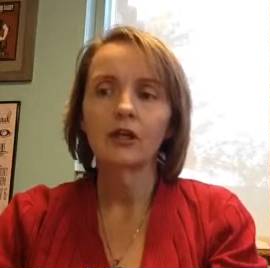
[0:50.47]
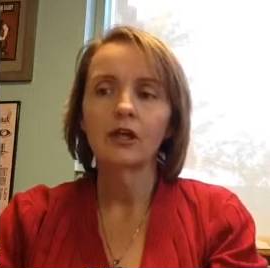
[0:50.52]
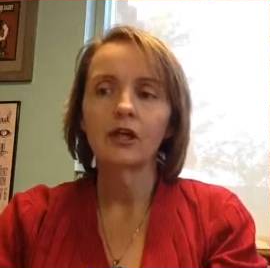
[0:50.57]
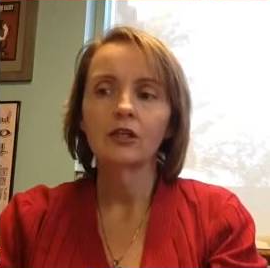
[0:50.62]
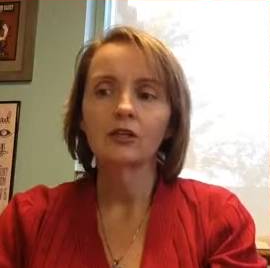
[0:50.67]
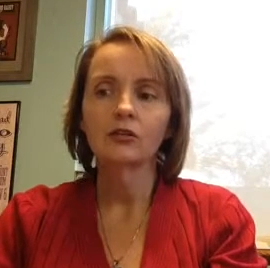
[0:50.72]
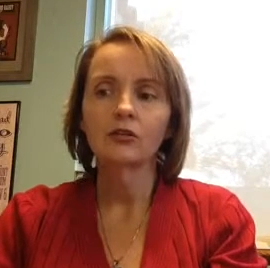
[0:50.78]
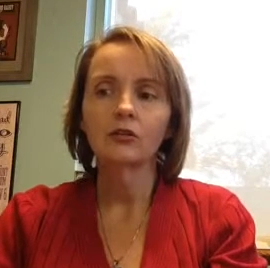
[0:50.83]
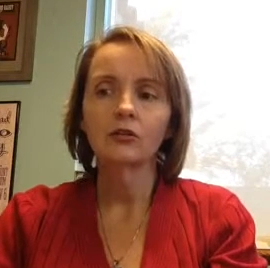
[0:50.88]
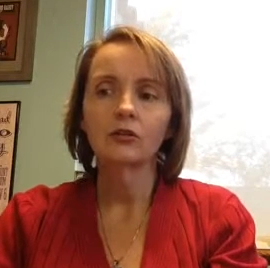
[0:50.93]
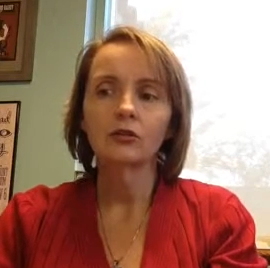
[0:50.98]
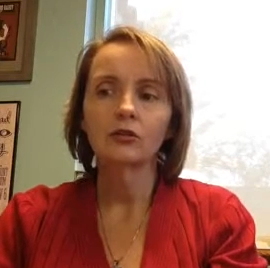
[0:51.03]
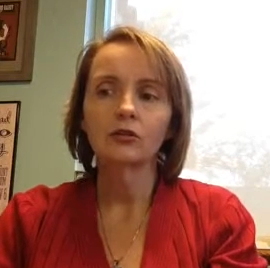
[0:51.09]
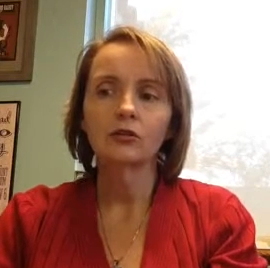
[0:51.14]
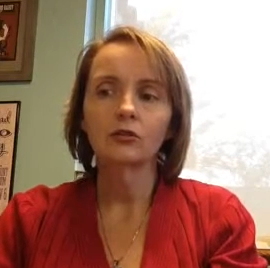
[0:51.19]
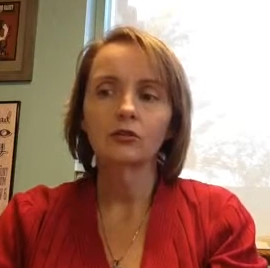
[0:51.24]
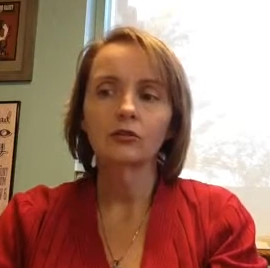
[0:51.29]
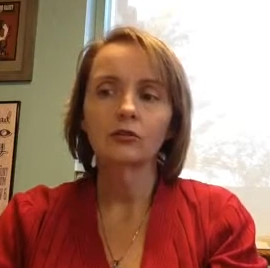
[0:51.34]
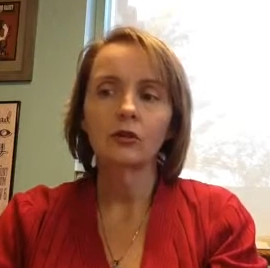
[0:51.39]
as long
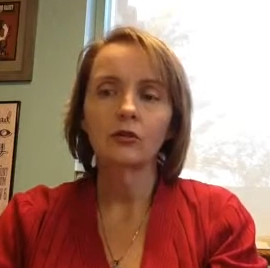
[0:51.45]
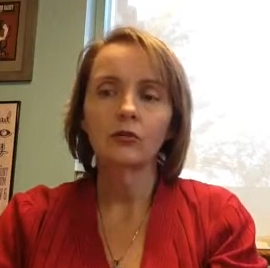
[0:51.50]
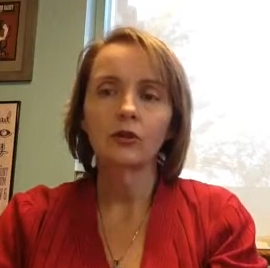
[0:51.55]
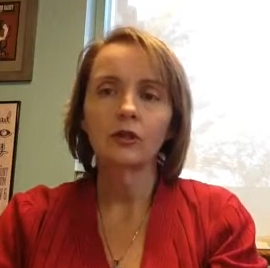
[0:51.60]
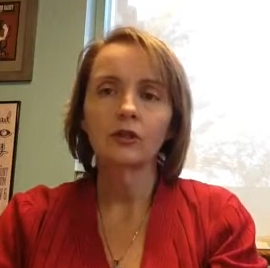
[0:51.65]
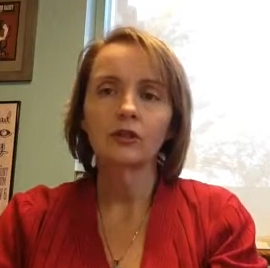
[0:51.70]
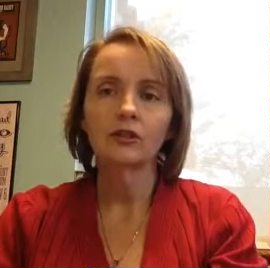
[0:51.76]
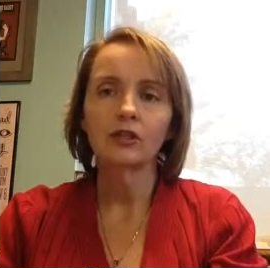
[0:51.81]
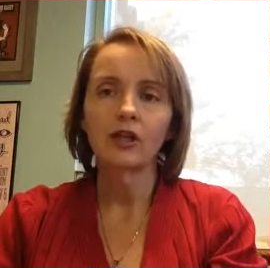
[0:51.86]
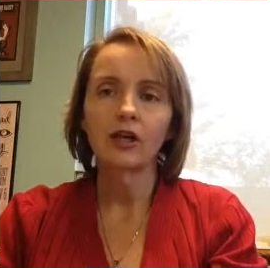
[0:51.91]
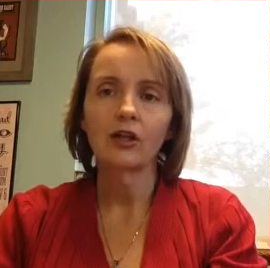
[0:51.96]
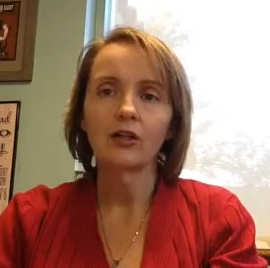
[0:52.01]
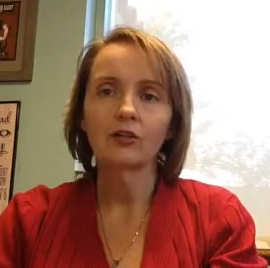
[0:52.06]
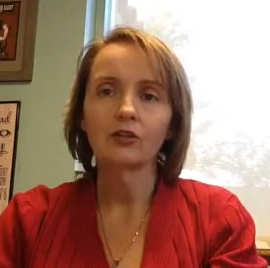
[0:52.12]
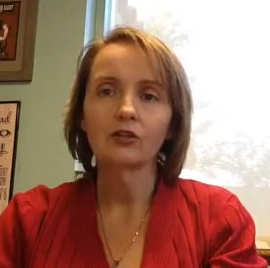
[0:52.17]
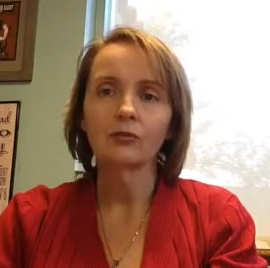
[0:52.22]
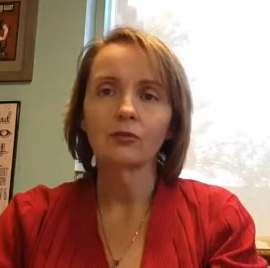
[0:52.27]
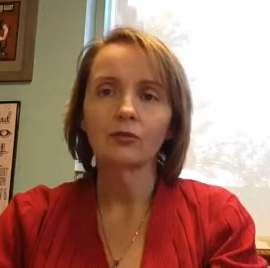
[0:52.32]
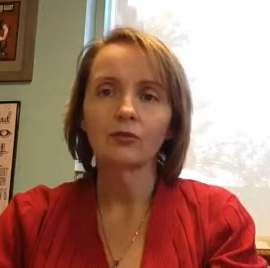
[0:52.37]
as you donate to
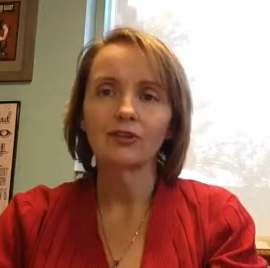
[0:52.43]
eligible